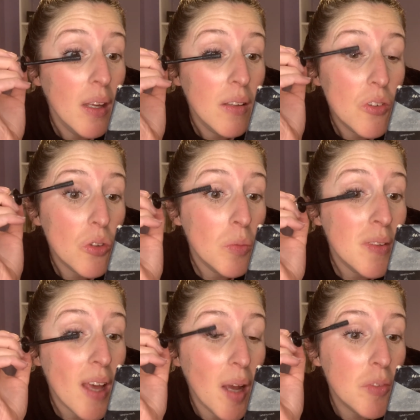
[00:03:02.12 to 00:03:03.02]

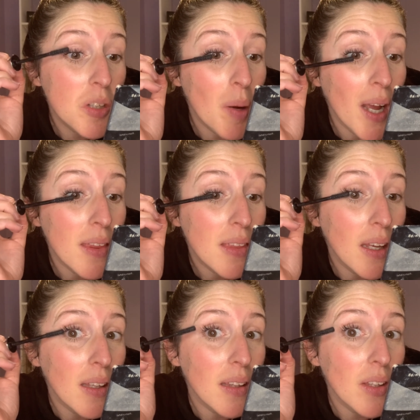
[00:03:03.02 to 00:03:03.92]
sometimes you might
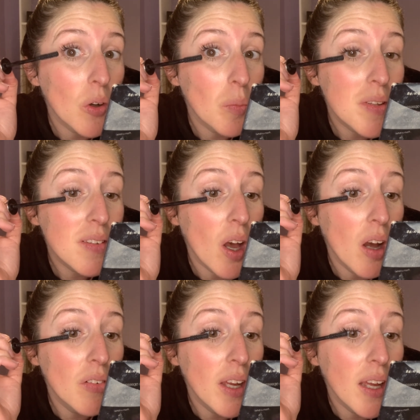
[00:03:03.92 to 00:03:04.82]
think that your
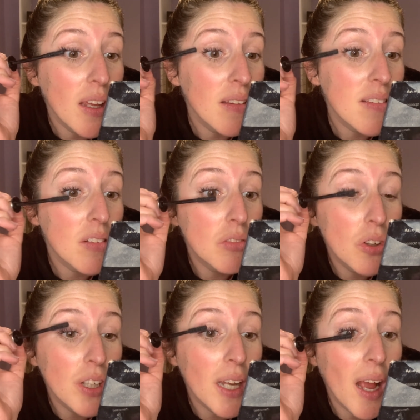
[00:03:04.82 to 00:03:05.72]
mascara is
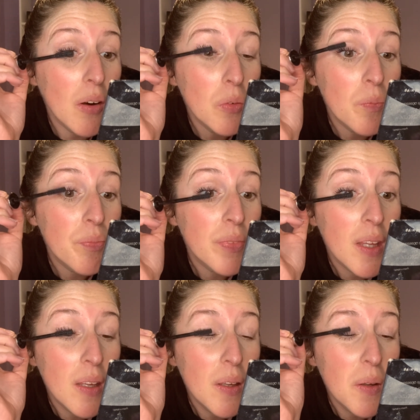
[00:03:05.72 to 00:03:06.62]
running out.
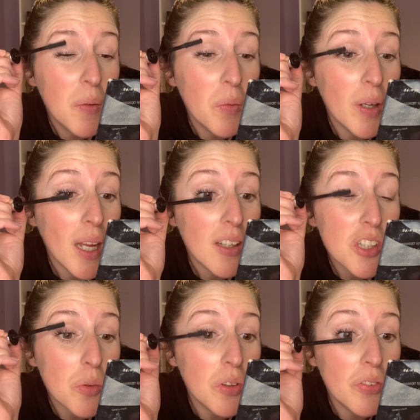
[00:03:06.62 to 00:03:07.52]
Where in
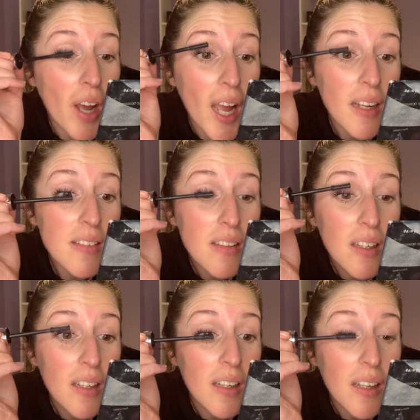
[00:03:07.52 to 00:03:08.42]
actual fact,
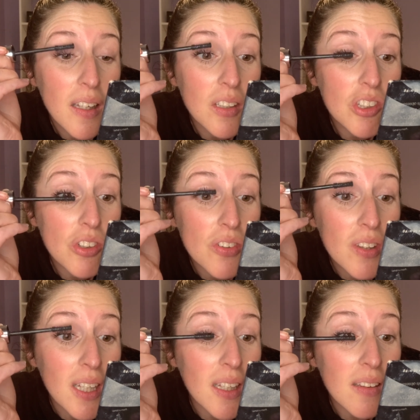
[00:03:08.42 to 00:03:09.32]
it just
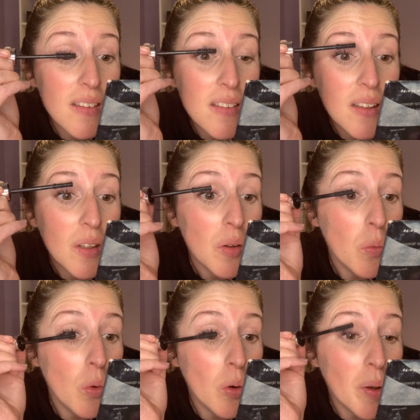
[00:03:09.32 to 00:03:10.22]
needs
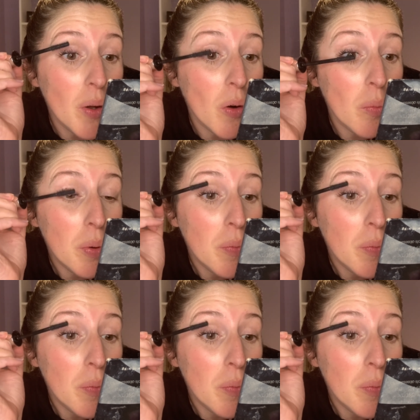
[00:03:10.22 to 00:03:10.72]
warming up.